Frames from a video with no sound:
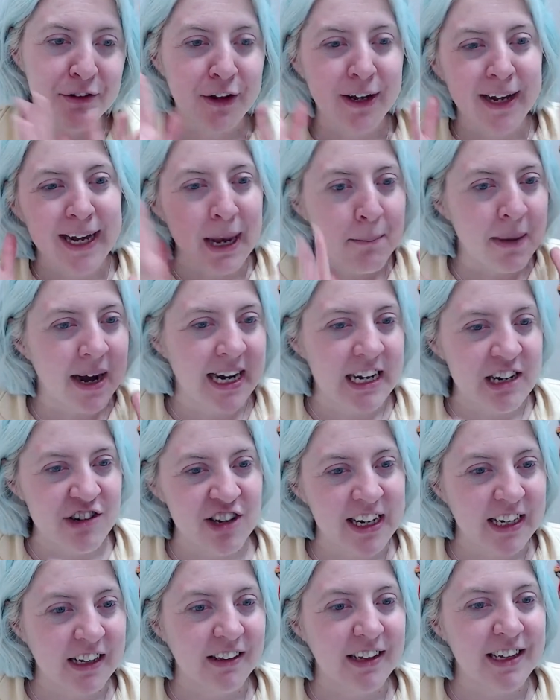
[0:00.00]
looking at my
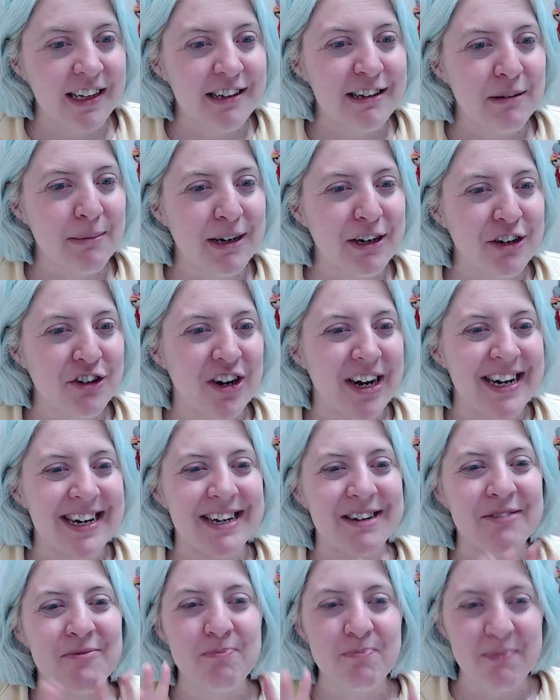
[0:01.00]
checklist to make sure I
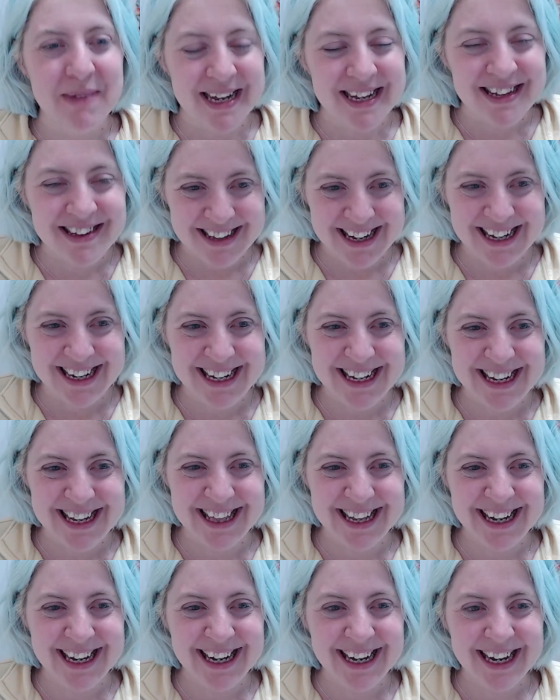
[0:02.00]
didn't miss
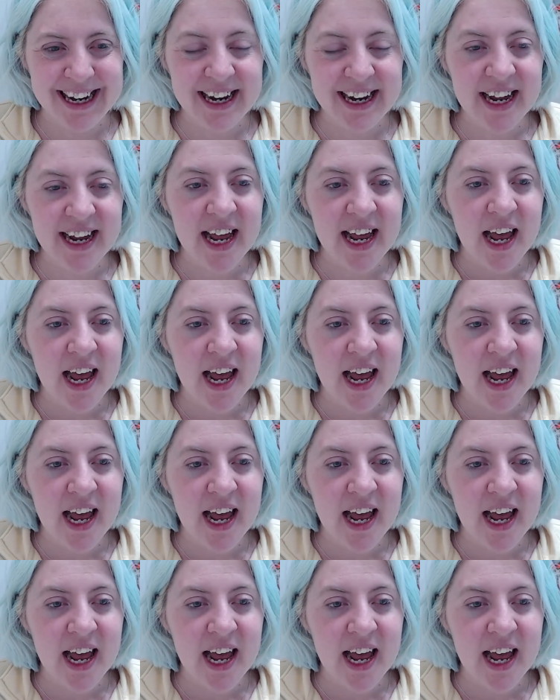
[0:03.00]
anything.